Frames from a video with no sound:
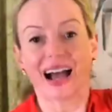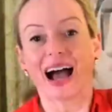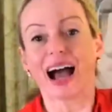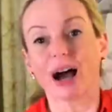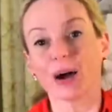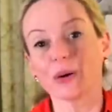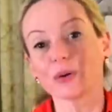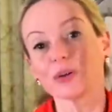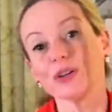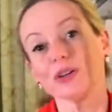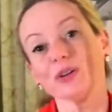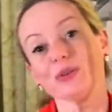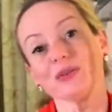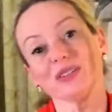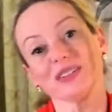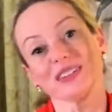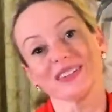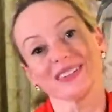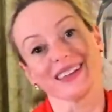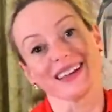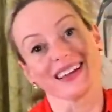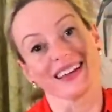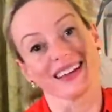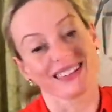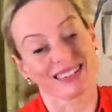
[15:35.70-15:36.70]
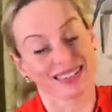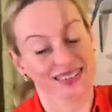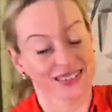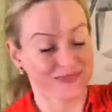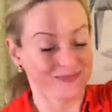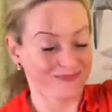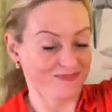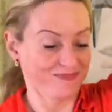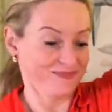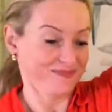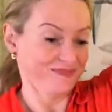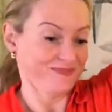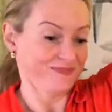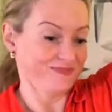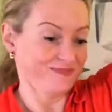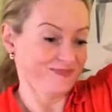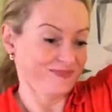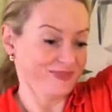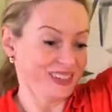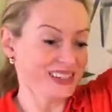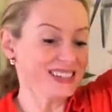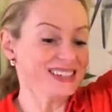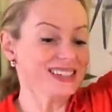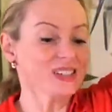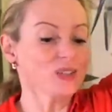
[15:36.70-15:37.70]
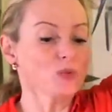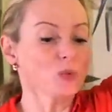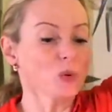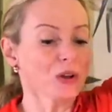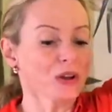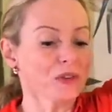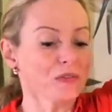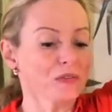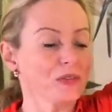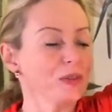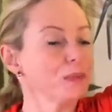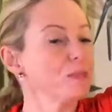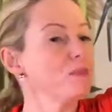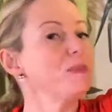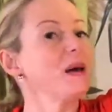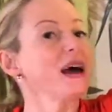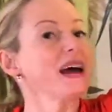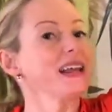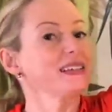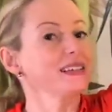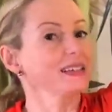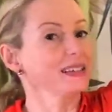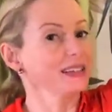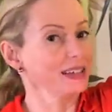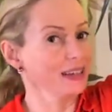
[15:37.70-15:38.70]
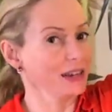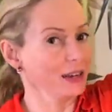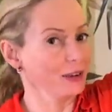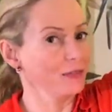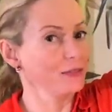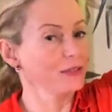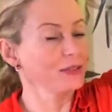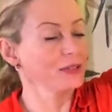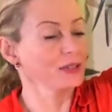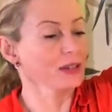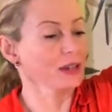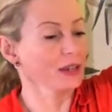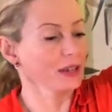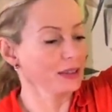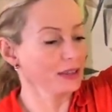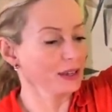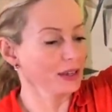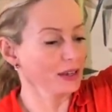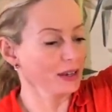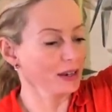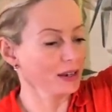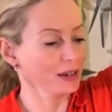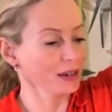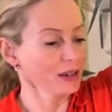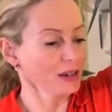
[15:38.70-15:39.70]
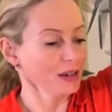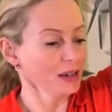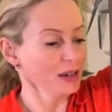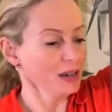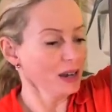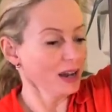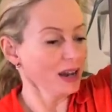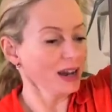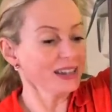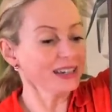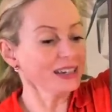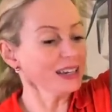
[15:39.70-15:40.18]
How cute is this? This is one of the better gifts, I think. A